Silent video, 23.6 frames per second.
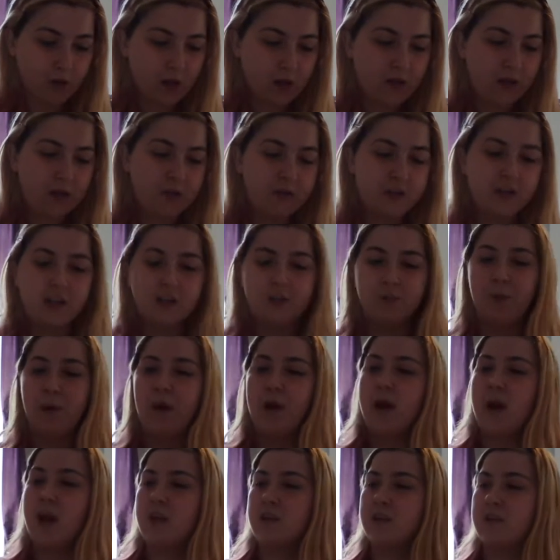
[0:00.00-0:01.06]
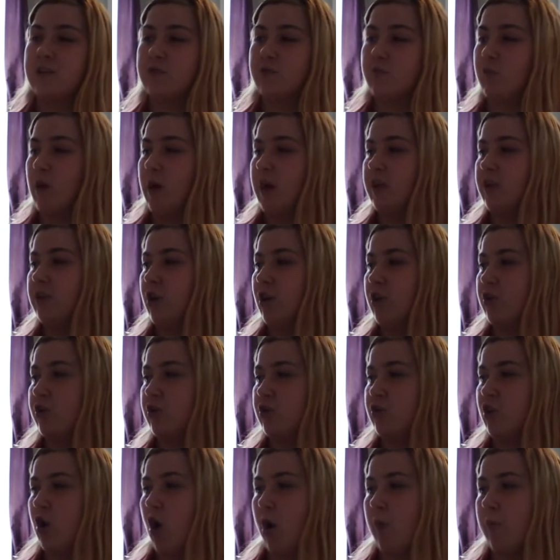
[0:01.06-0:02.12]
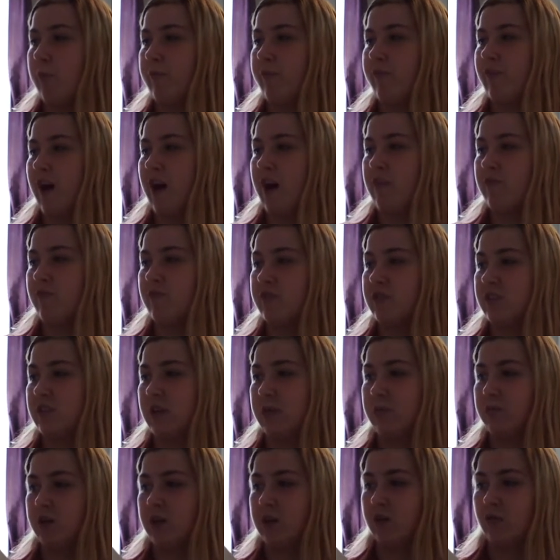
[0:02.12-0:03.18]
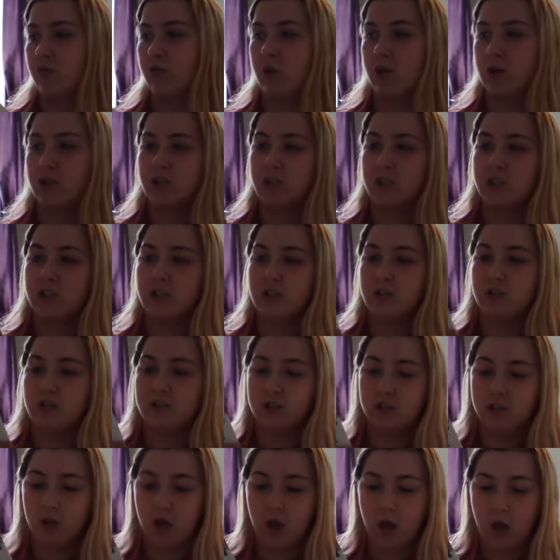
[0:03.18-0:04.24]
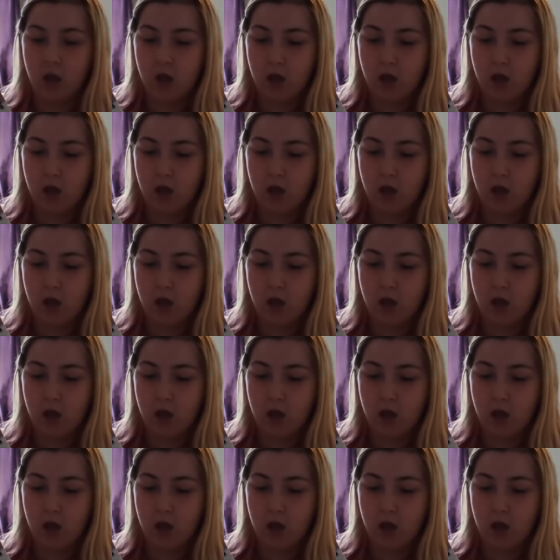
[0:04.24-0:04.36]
Then the next page is write down your top 5 celebrity crushes.